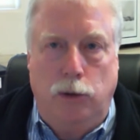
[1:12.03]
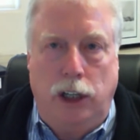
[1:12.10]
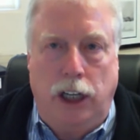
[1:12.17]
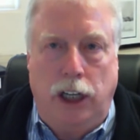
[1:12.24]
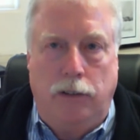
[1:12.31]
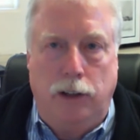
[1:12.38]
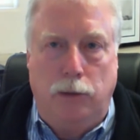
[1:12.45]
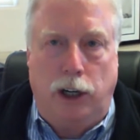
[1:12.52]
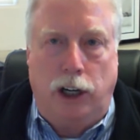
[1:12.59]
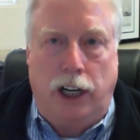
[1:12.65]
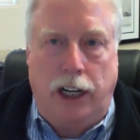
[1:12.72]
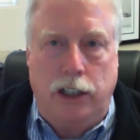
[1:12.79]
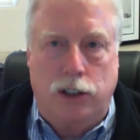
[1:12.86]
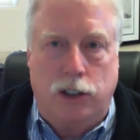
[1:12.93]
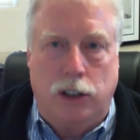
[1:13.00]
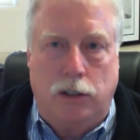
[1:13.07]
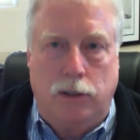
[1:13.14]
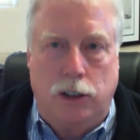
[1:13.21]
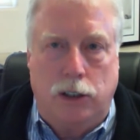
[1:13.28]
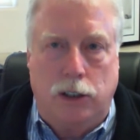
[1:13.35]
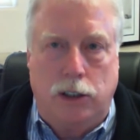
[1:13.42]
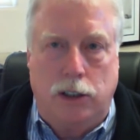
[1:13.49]
We have MRI
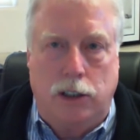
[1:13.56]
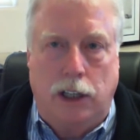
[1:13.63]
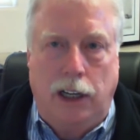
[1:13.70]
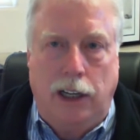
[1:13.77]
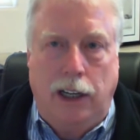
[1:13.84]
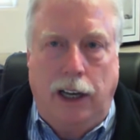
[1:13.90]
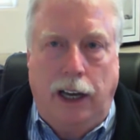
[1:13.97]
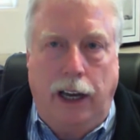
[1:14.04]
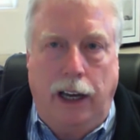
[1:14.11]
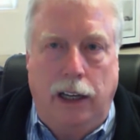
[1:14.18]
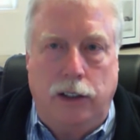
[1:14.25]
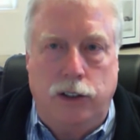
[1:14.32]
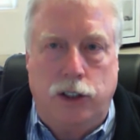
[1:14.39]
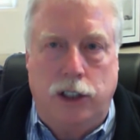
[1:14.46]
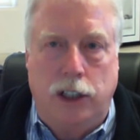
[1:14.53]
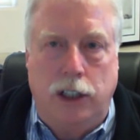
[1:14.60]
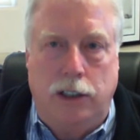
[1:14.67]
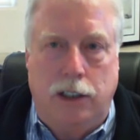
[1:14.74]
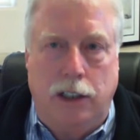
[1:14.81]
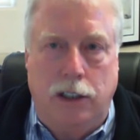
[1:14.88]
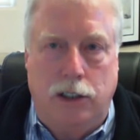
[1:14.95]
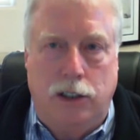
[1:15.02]
services and
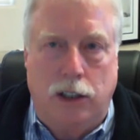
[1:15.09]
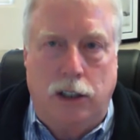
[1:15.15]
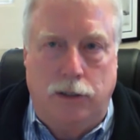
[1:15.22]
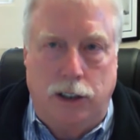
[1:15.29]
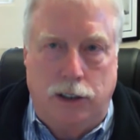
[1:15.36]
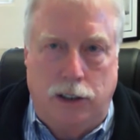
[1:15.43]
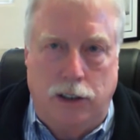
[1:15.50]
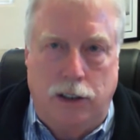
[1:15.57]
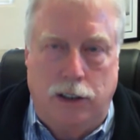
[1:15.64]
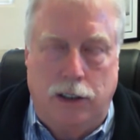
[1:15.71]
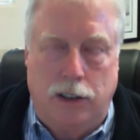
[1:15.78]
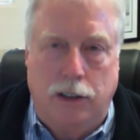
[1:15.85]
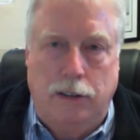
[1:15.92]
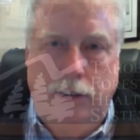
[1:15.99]
CT services.